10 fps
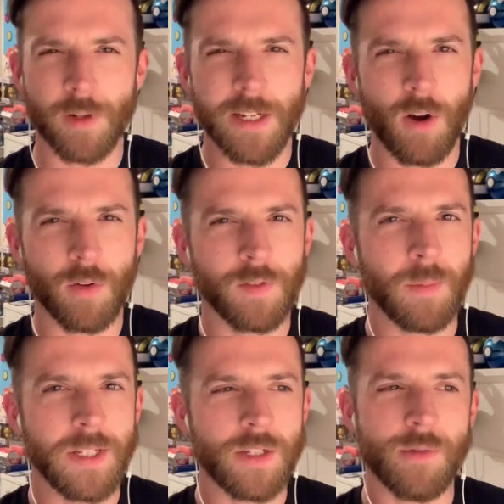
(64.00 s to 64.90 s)
really hard for
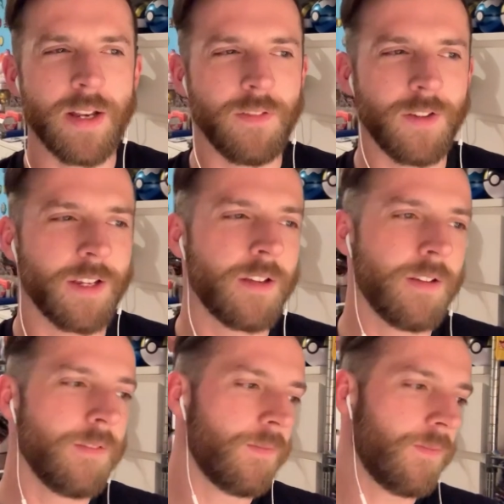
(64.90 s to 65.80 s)
me to do anything
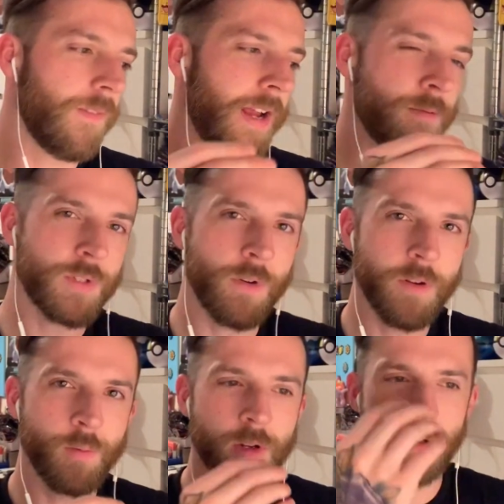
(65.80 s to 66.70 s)

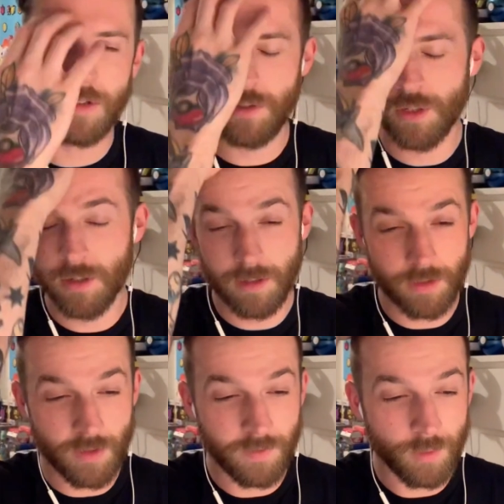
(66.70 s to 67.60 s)
outside of work, just
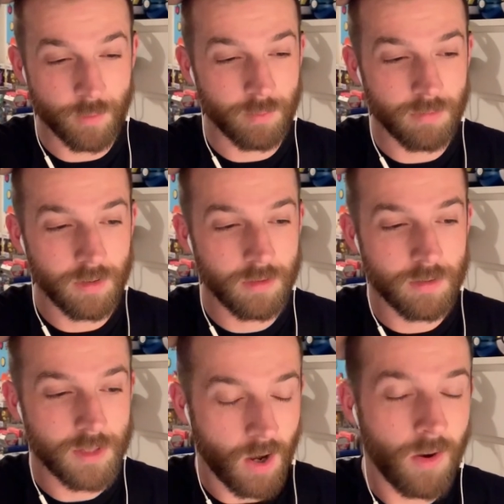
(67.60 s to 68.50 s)
because I feel
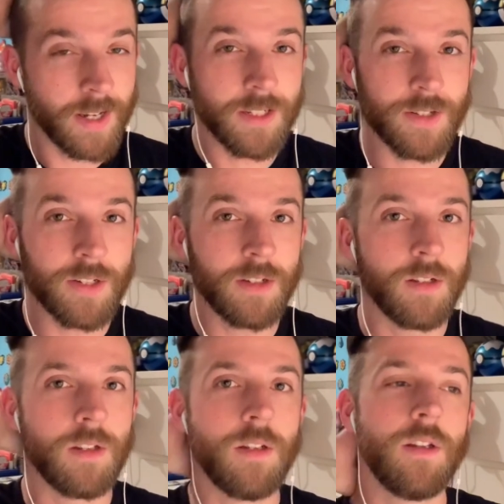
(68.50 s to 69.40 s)
tired,
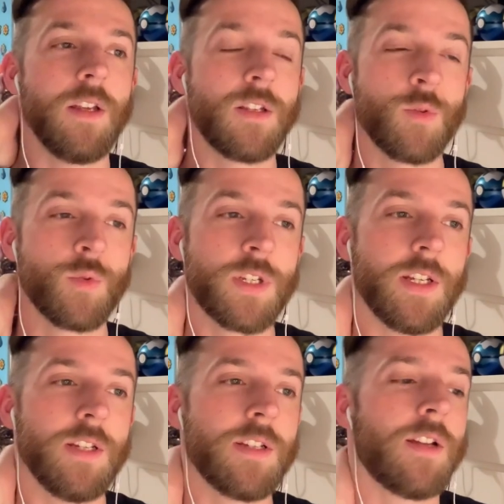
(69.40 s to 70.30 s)

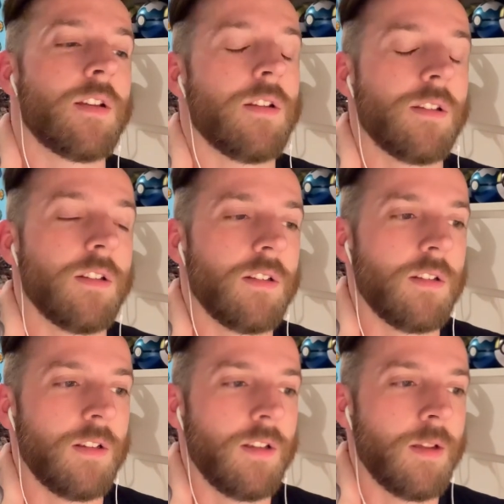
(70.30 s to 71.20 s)
exhausted, and
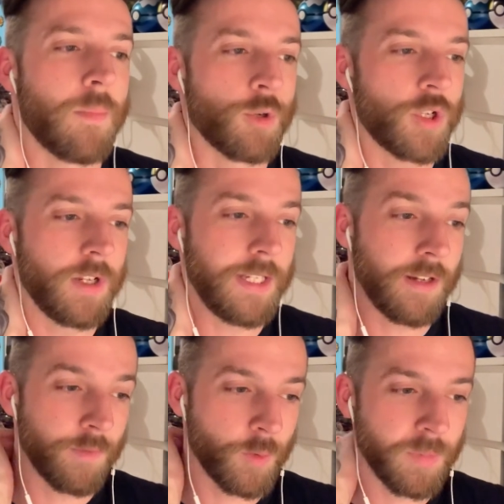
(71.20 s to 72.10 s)
emotionally
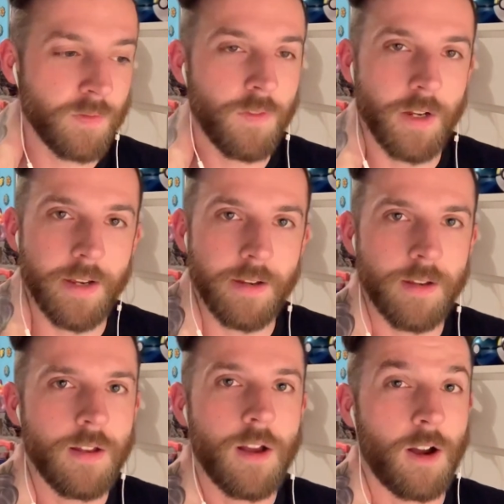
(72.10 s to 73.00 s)
I've not been feeling
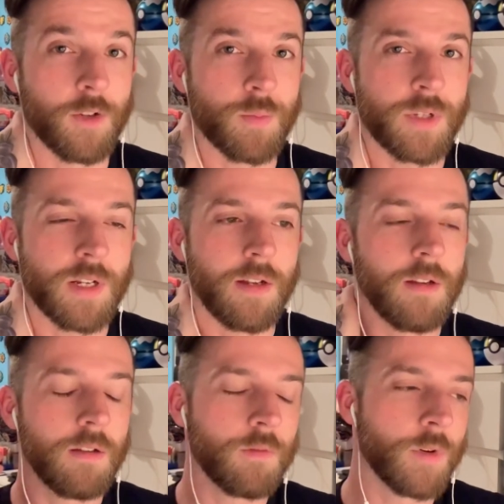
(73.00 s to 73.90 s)
100%
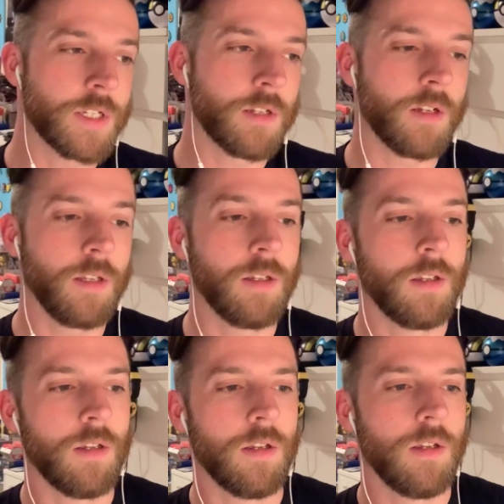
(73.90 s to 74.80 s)
recently.
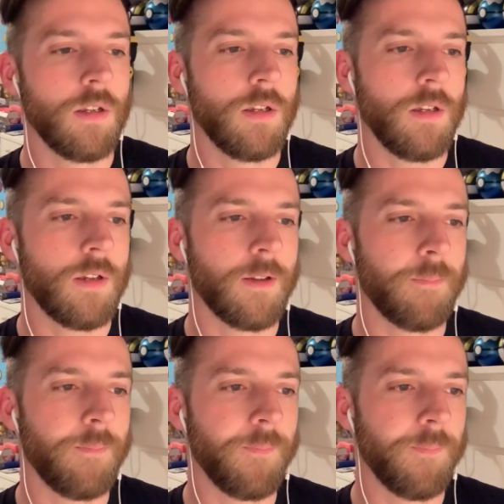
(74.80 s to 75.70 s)
There's